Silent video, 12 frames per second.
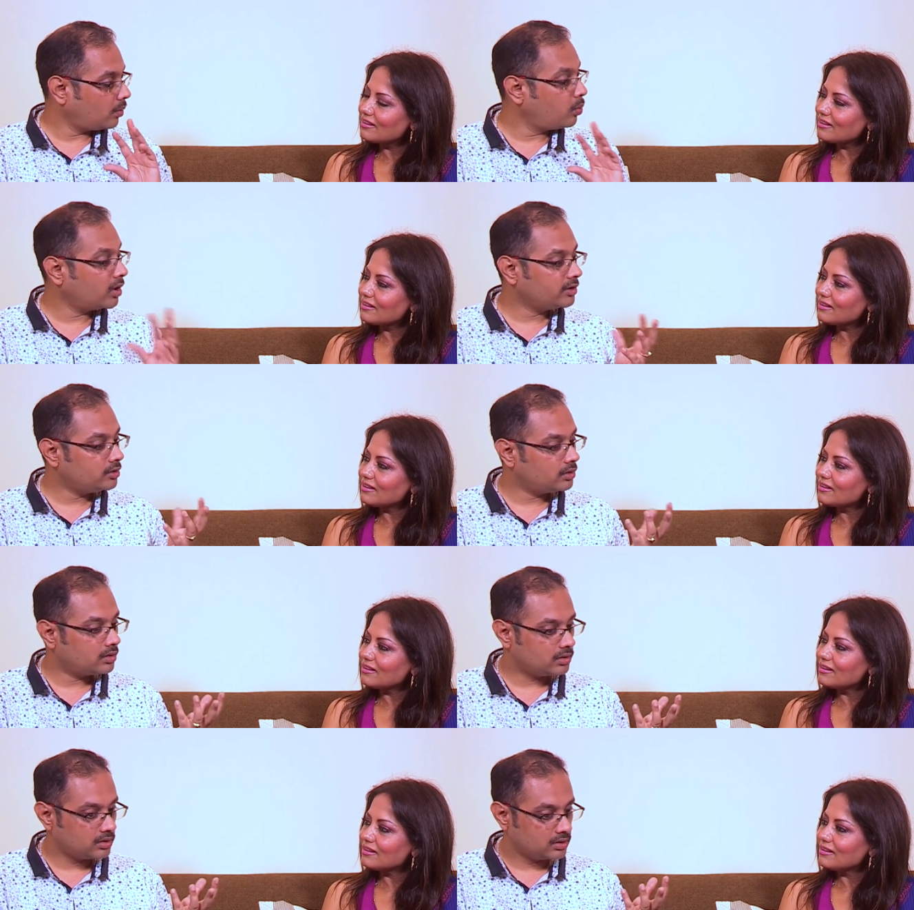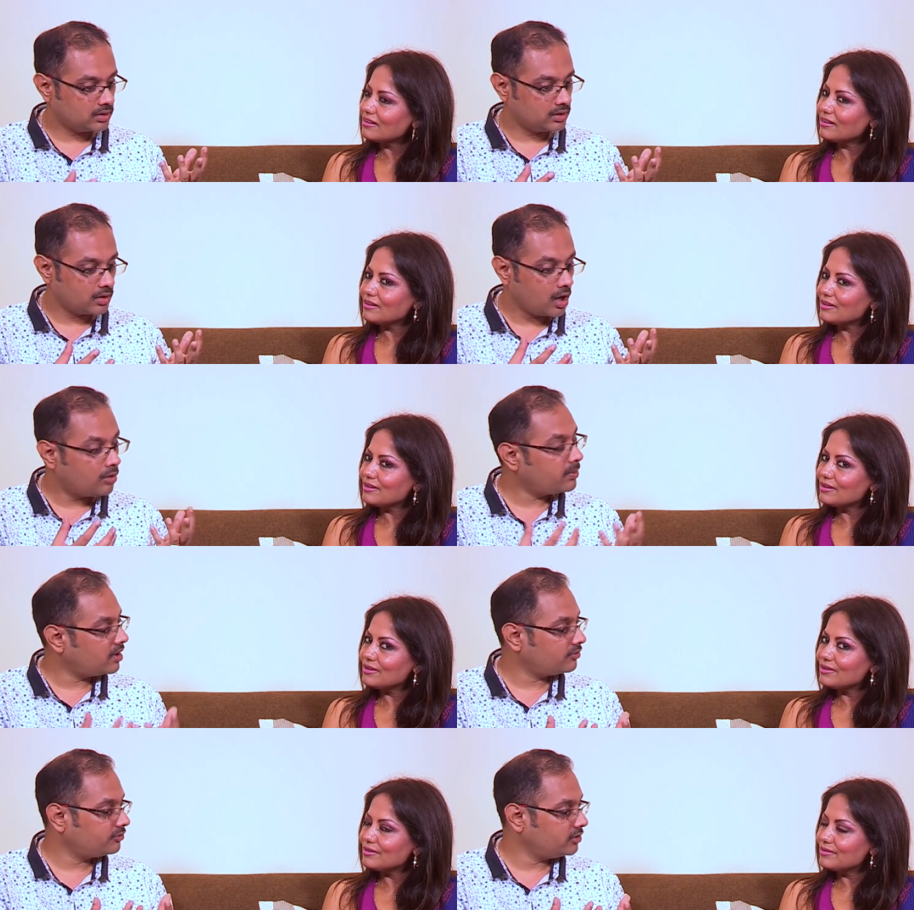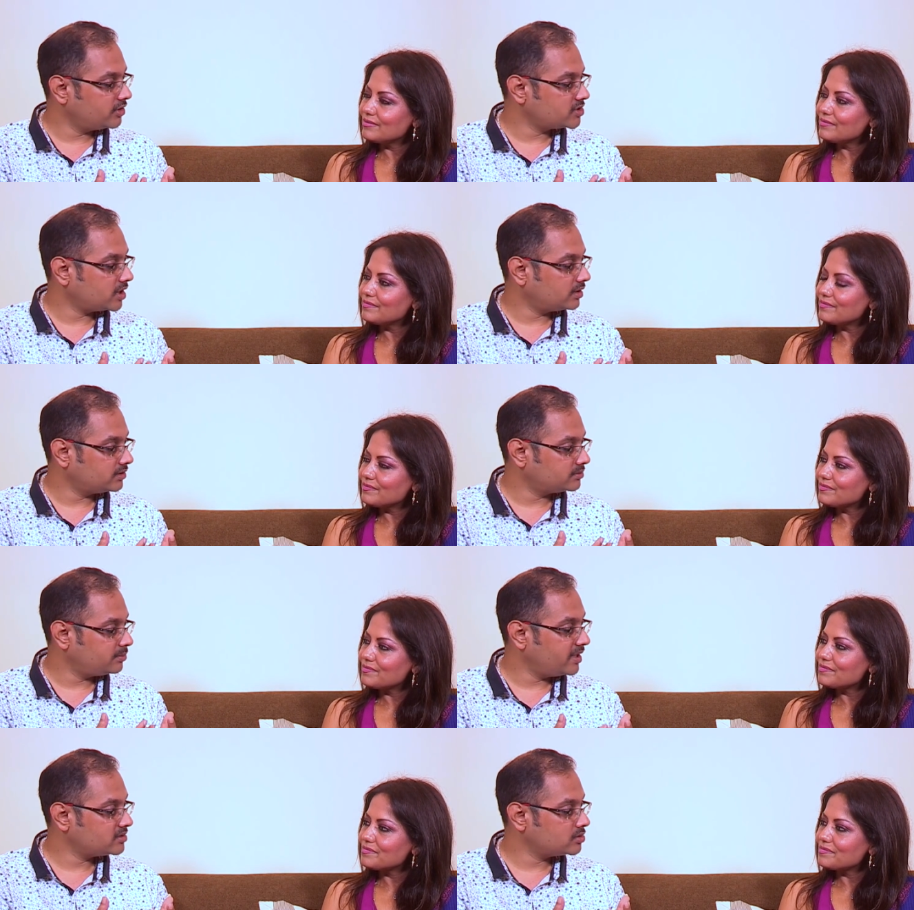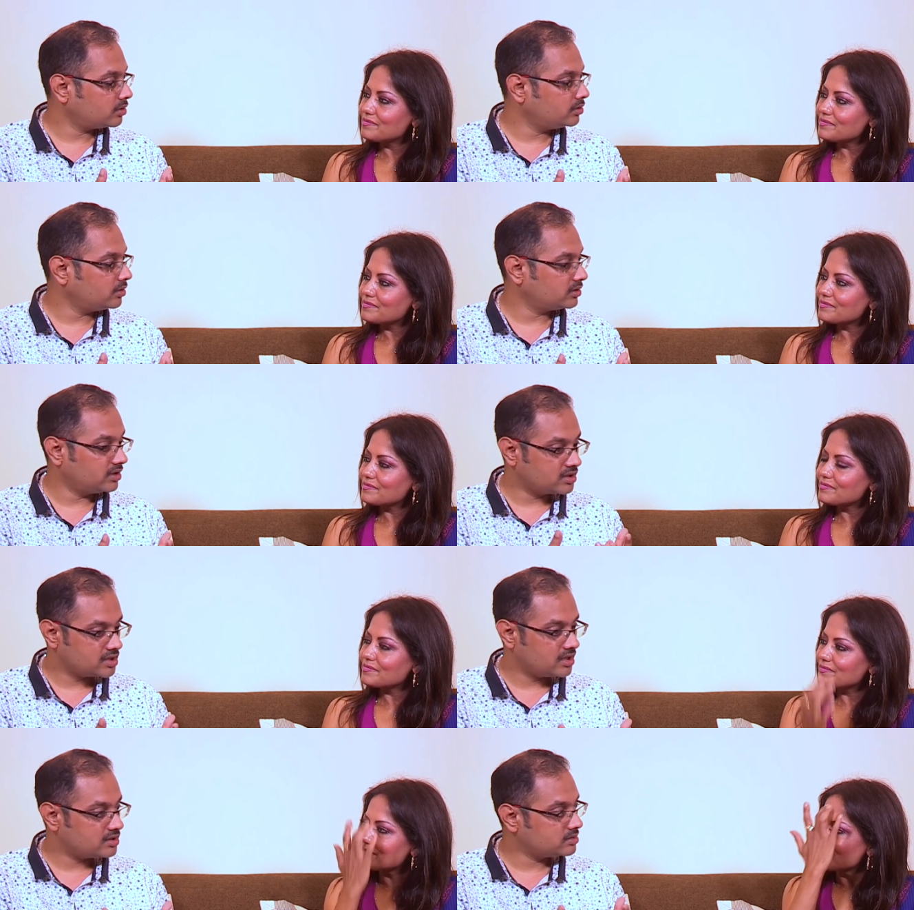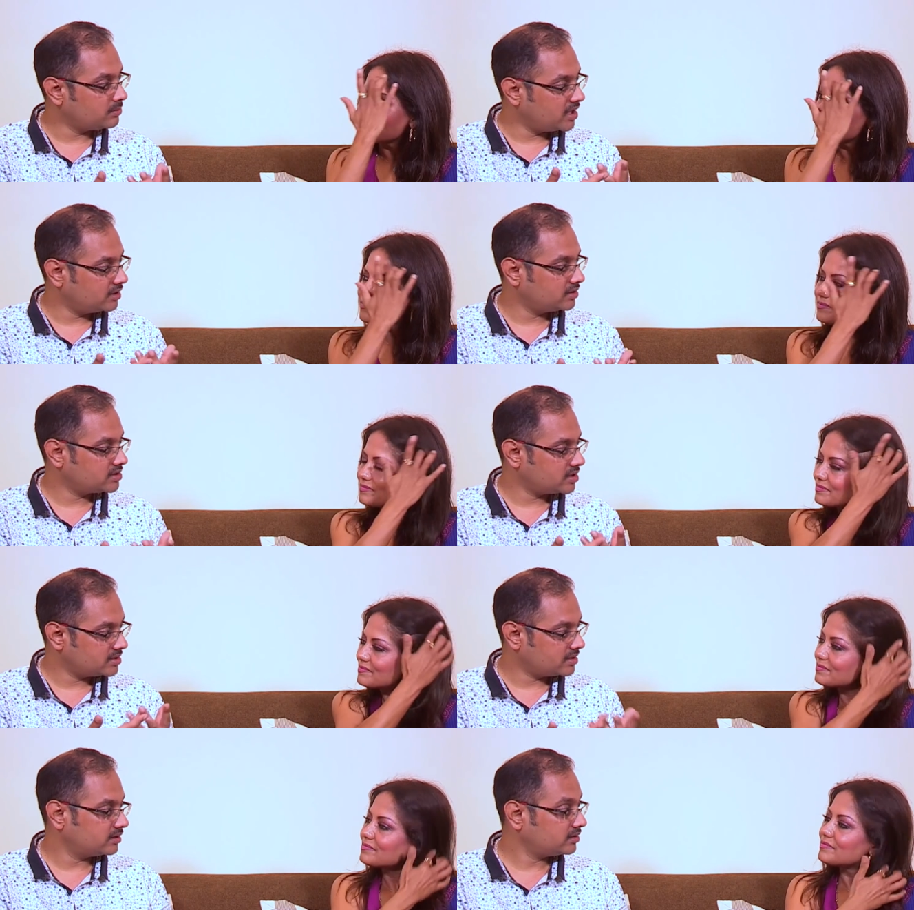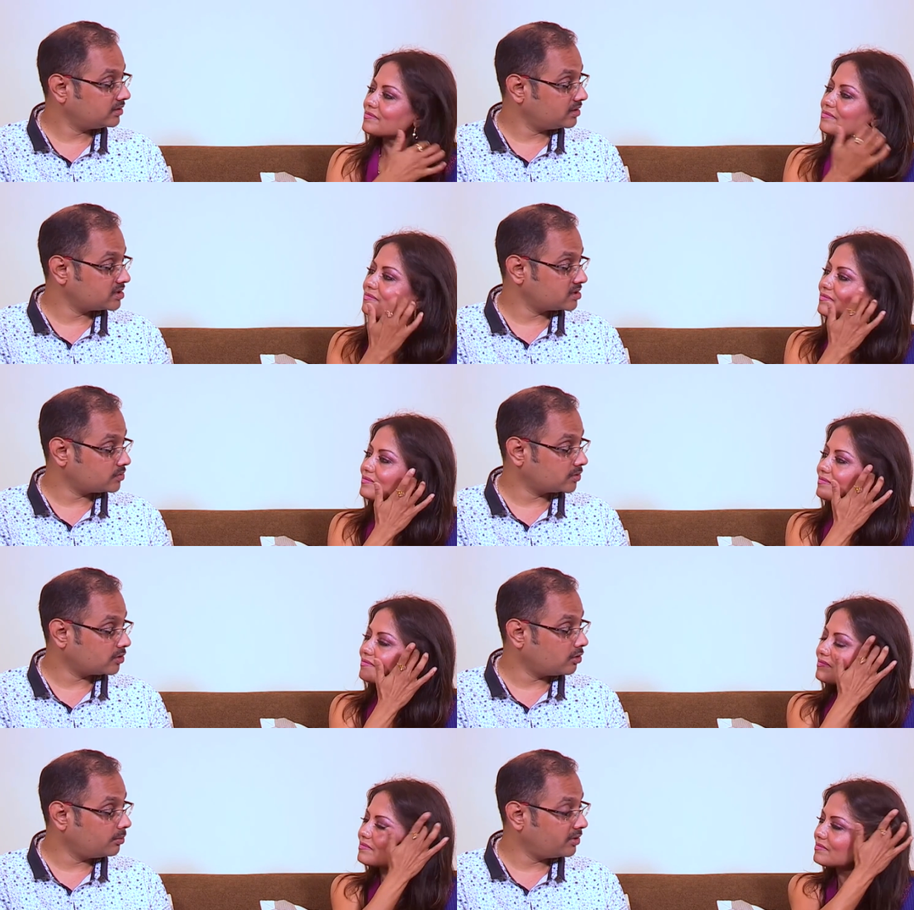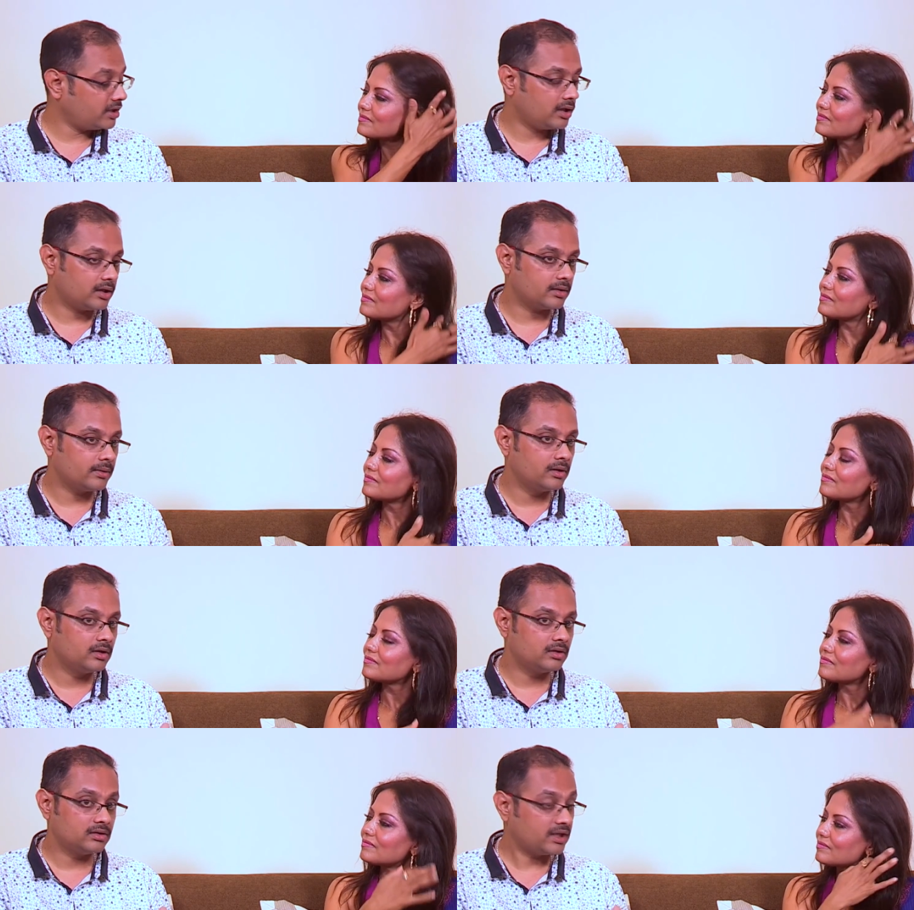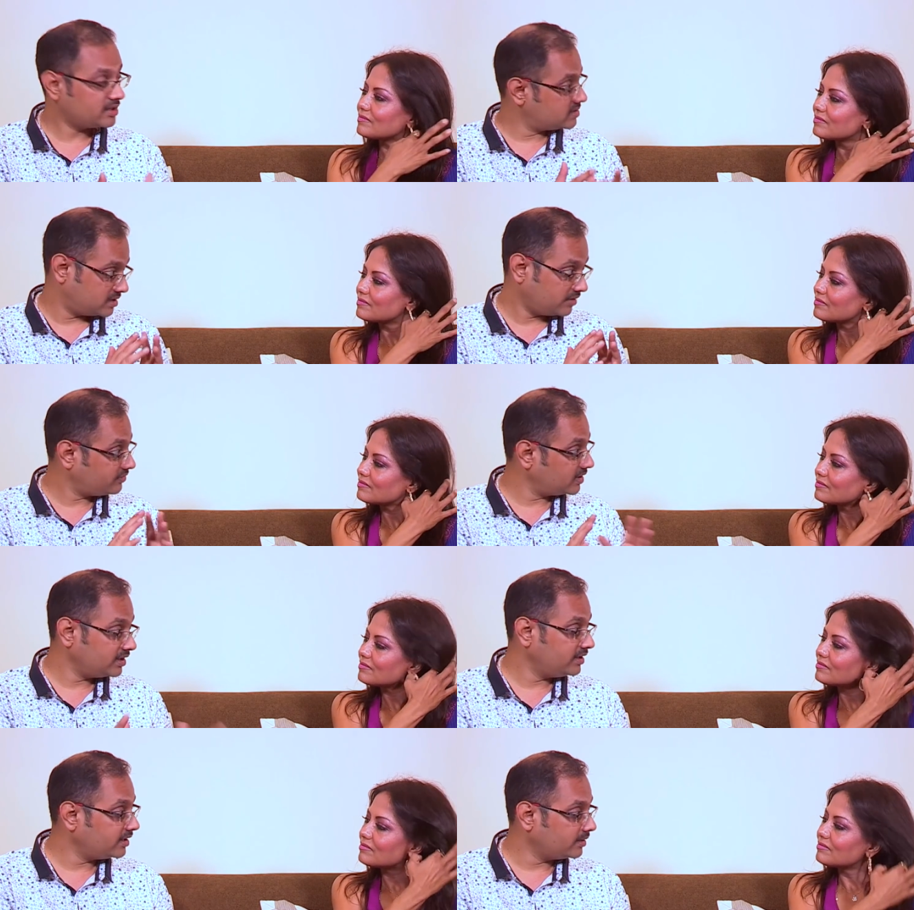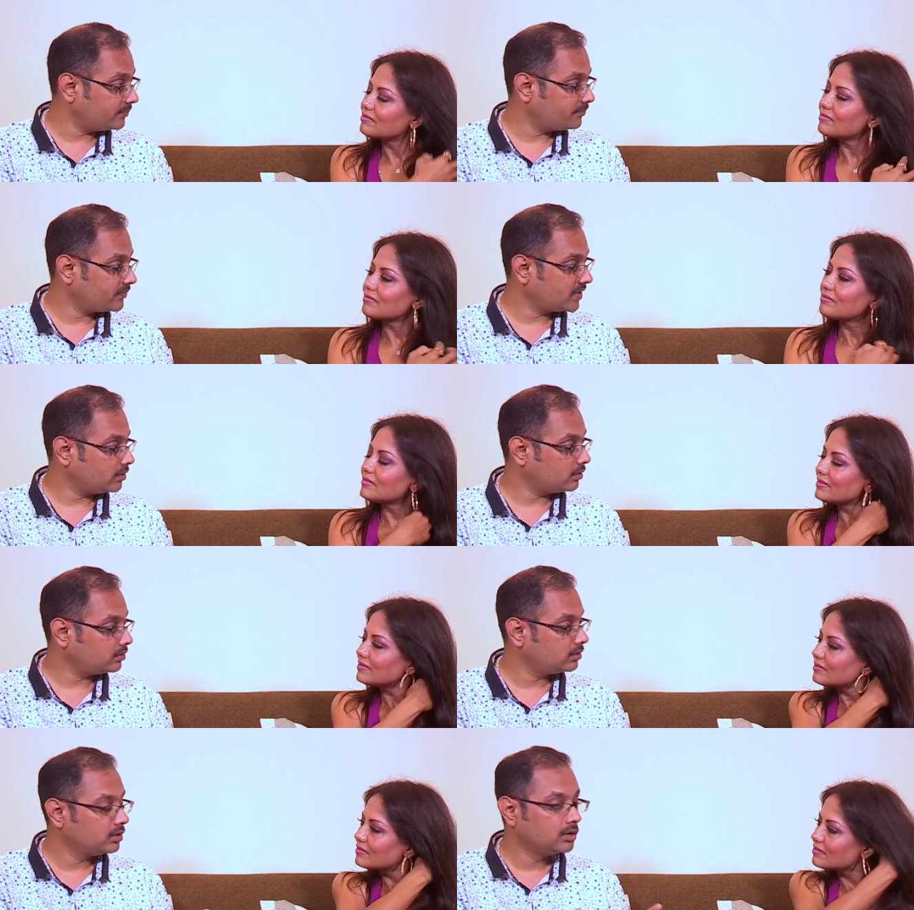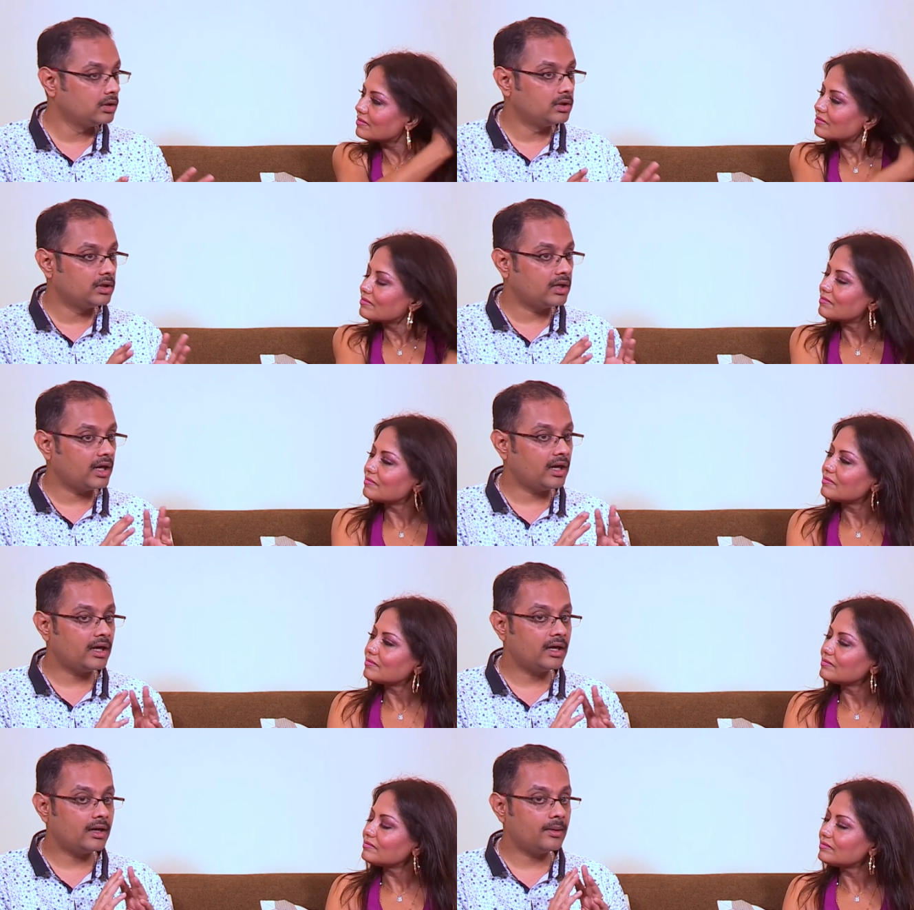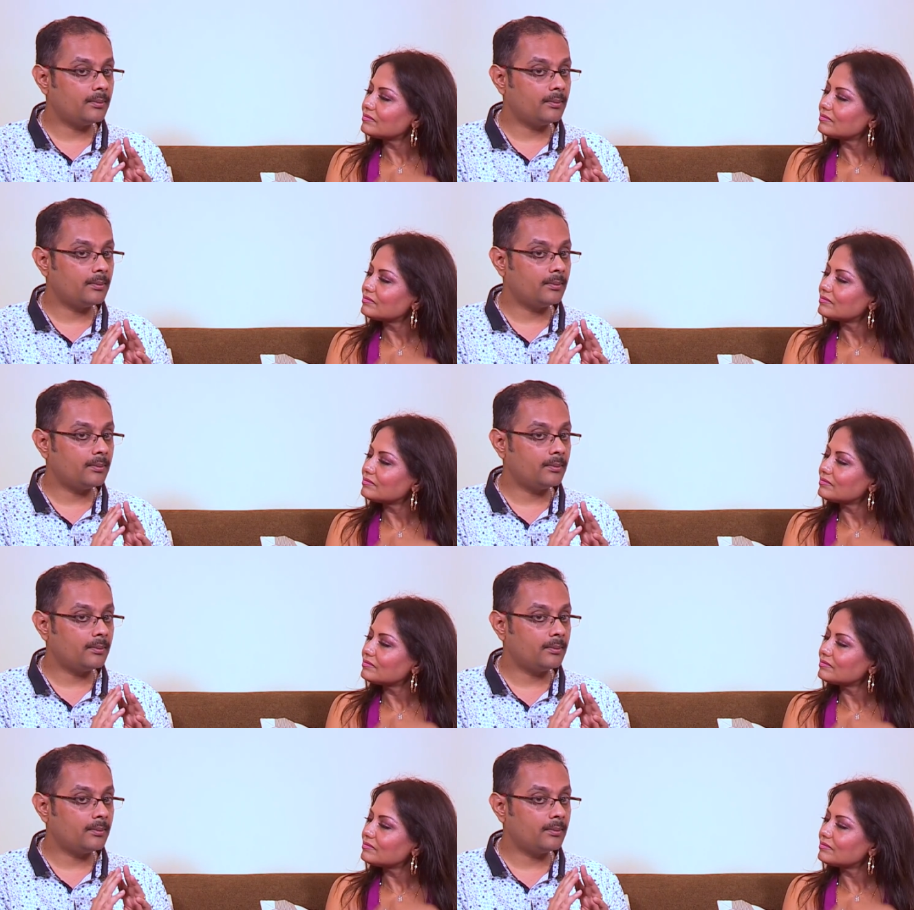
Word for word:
Speaker 1: what your, you know, how powerful your chart is, based on your dashas, mahadashas and antardashas, what are operating, that it's definitely there, you know. Uh,